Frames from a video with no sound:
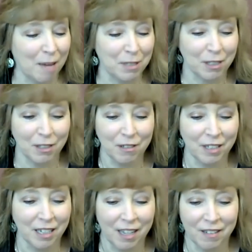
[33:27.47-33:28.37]

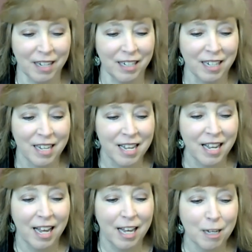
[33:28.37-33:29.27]
Absolutely. All right.
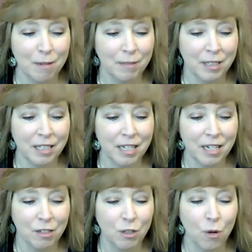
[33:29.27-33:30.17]
Let's see
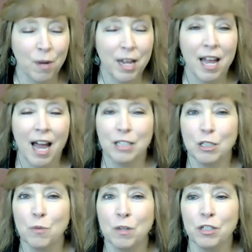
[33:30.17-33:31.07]
here. So I
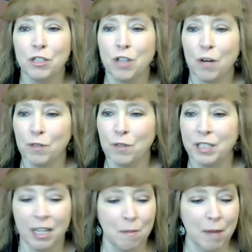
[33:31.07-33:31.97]
just want you to talk for a
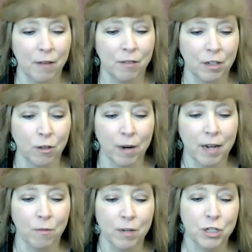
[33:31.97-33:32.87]
second about the
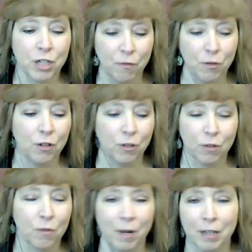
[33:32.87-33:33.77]
great reshuffle or
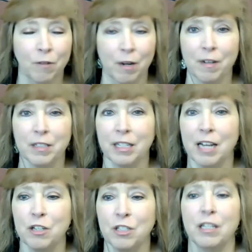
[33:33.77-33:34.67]
the great
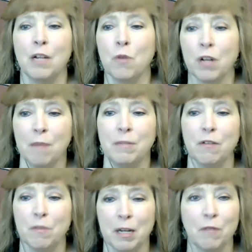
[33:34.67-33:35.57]
resignation. Then we'll come to
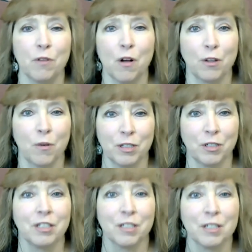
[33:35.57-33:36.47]
everybody for all the
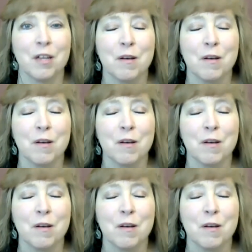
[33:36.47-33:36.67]
questions.